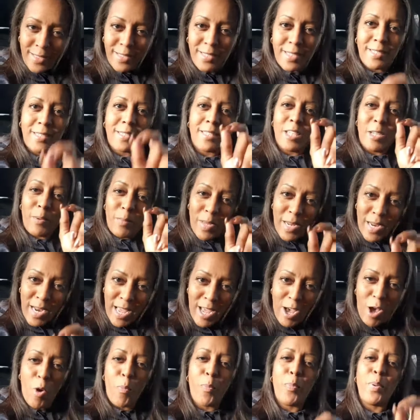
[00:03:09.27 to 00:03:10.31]
assist him in
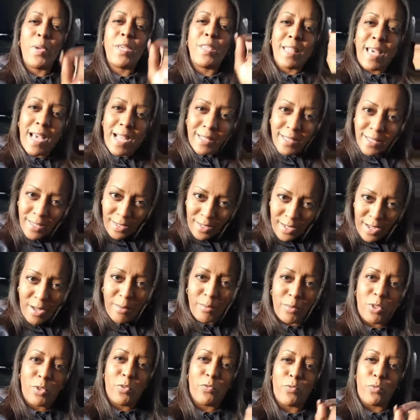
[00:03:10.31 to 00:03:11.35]
helping that to
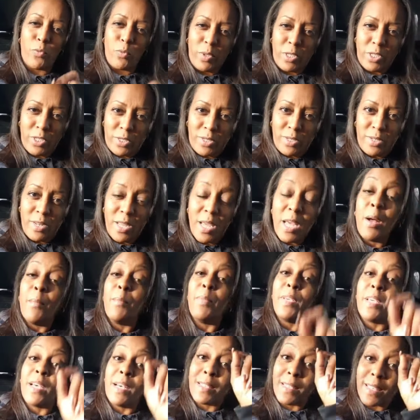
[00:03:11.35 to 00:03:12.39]
come to fruition.
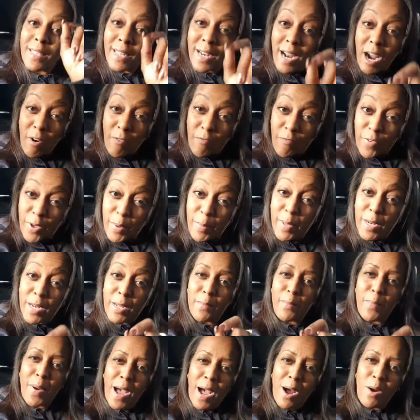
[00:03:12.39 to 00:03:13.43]
Because in our
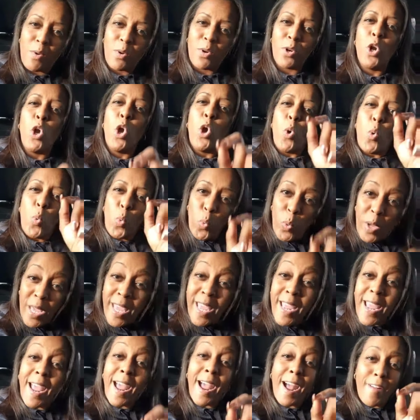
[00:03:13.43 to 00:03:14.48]
feminine power,
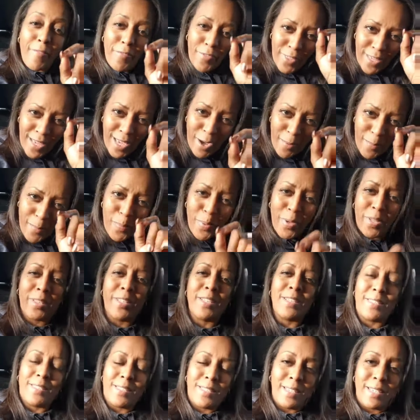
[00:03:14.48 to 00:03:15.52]
we have the
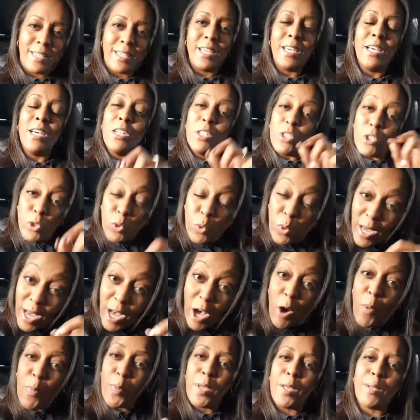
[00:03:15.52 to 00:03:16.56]
ability to
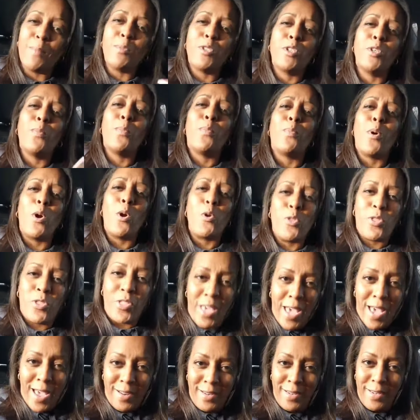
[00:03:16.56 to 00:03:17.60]
help him to
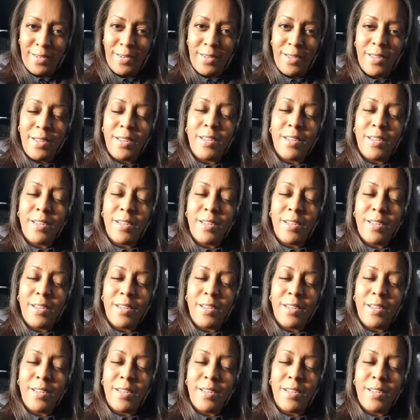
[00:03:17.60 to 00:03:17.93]
birth that.